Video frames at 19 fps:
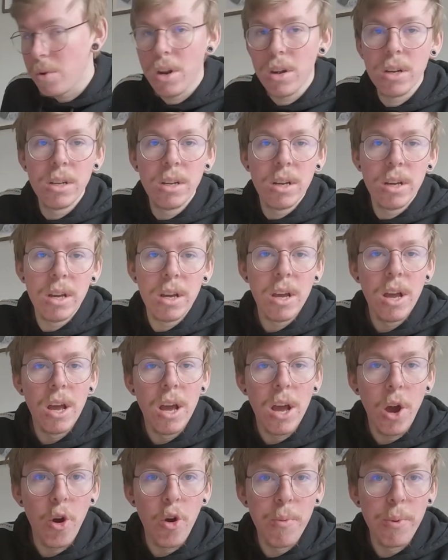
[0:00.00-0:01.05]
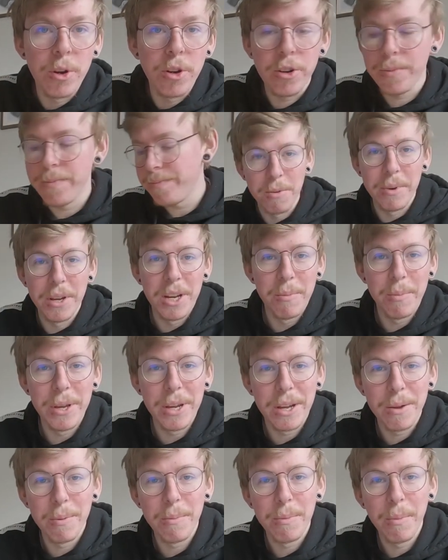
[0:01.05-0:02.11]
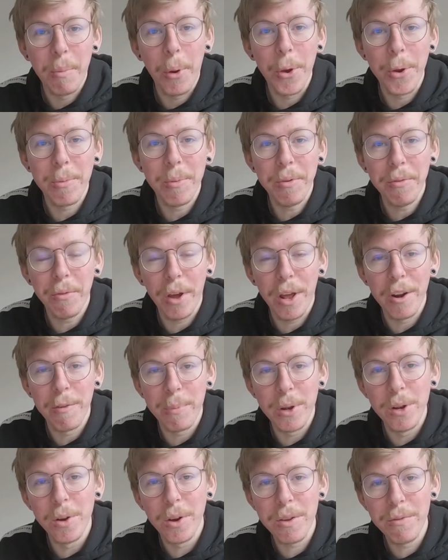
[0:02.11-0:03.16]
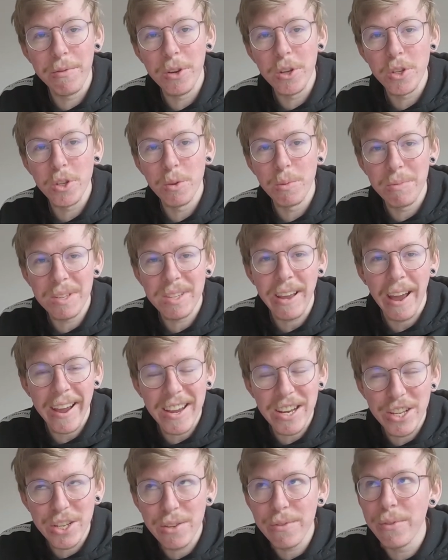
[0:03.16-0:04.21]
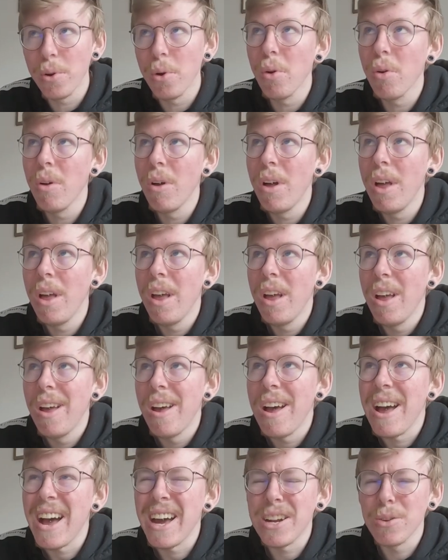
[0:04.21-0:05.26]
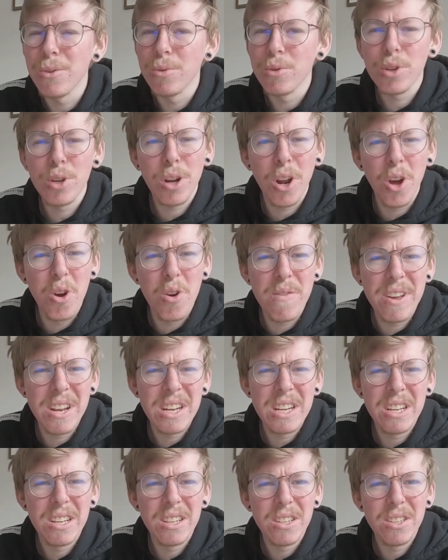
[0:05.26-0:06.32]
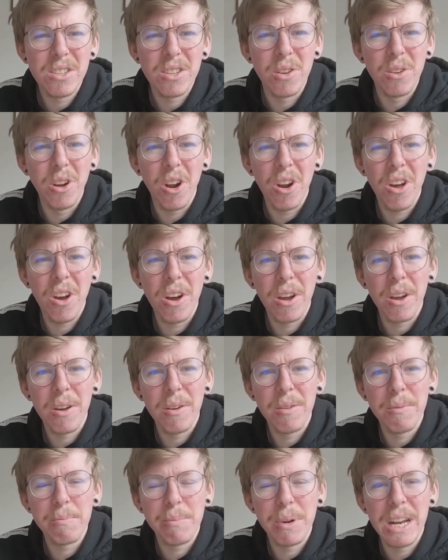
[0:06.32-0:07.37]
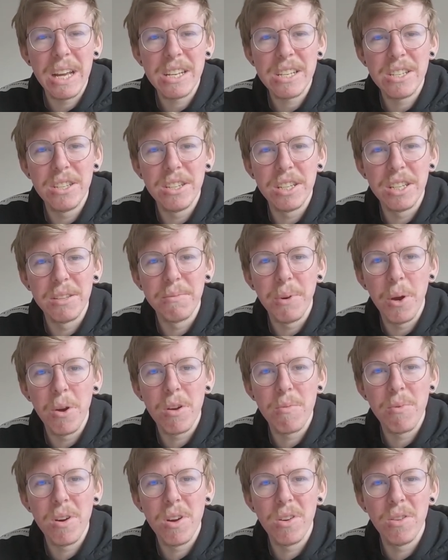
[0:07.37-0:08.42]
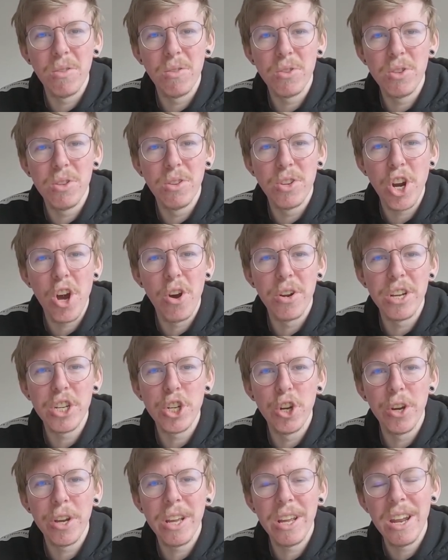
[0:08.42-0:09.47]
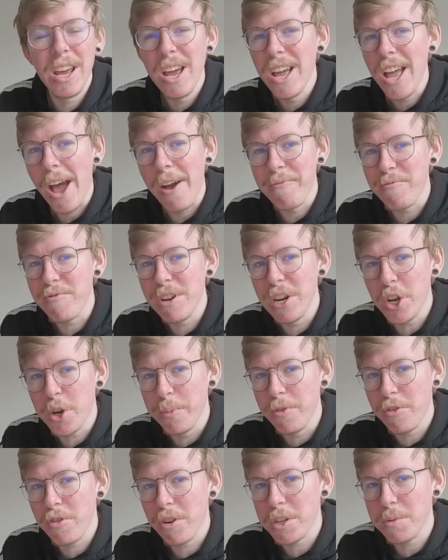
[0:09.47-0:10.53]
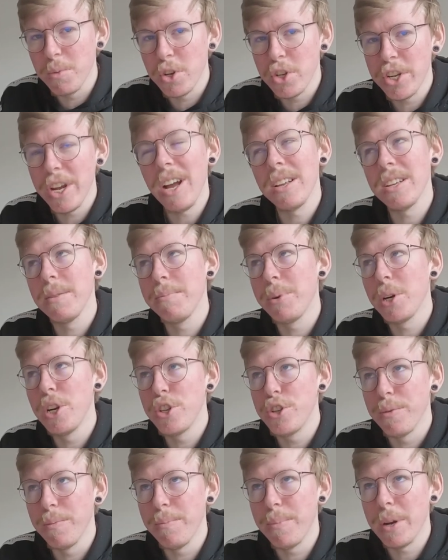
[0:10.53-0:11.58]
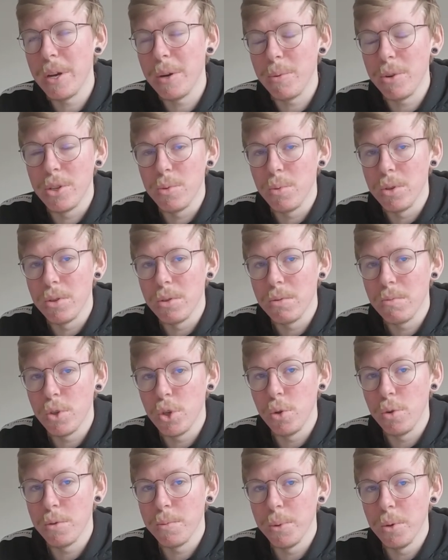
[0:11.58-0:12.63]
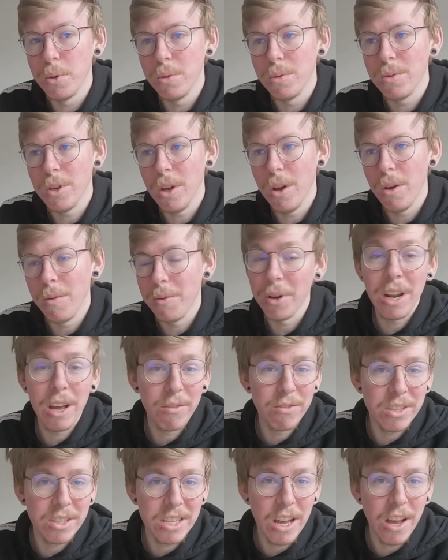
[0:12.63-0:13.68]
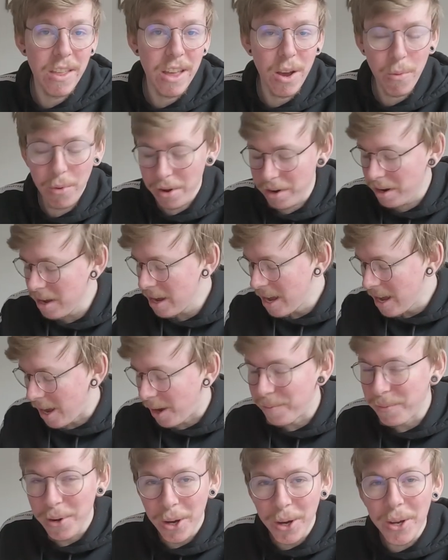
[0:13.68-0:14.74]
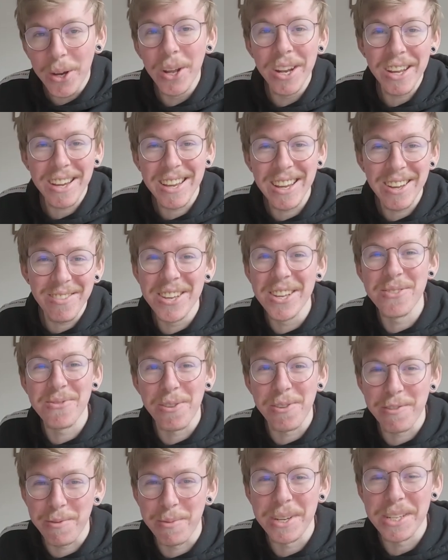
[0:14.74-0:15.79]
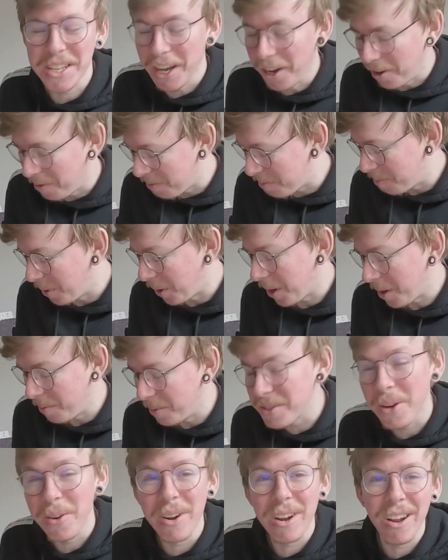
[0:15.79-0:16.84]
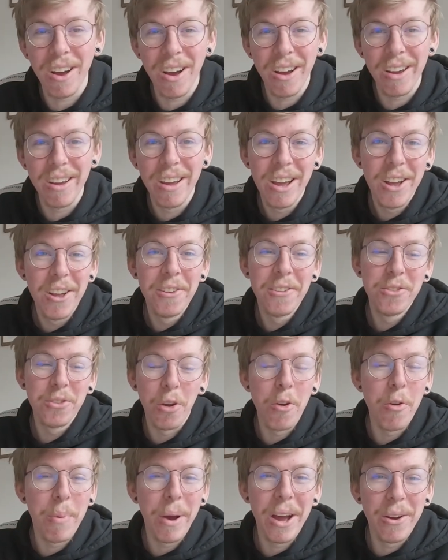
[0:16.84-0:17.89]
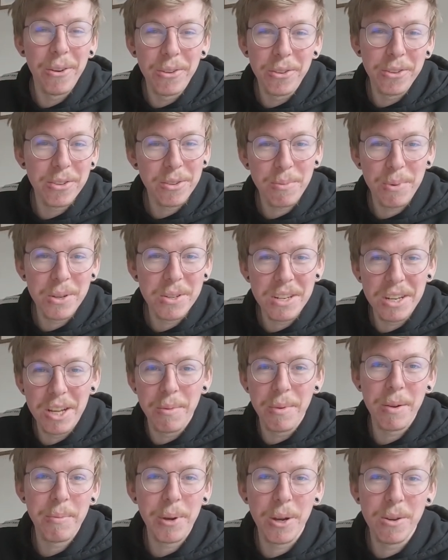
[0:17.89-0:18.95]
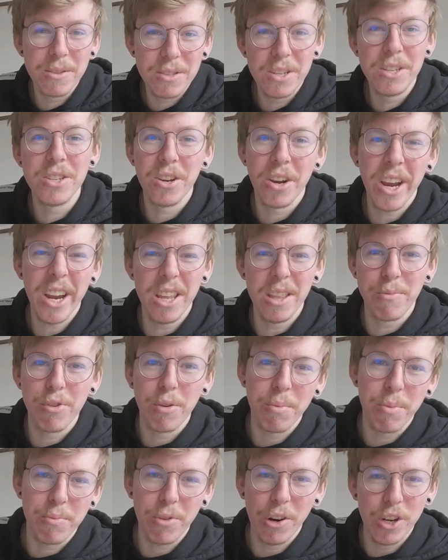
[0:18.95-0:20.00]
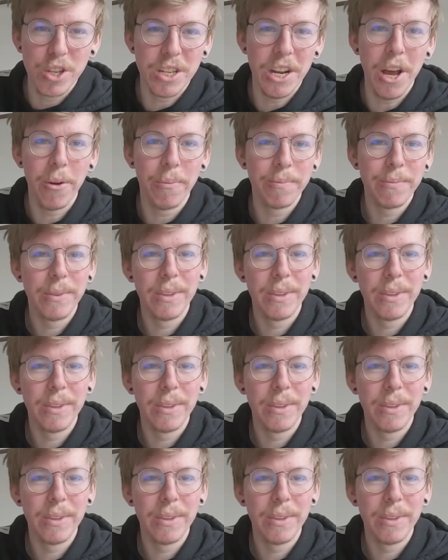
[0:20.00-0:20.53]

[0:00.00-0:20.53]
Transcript: one opened. Obviously, being a big Pokemon fan, I've been looking for some tasteful adult clothing. So not like plastered in Pokemon or childish looking. Haven't really come across much yet. I did buy a jumper, which was too small, so I'm going to have to sell that one. I'm not going to keep this one for myself, but it was only like £2 plus a little bit of postage. I'll get you the proper price now.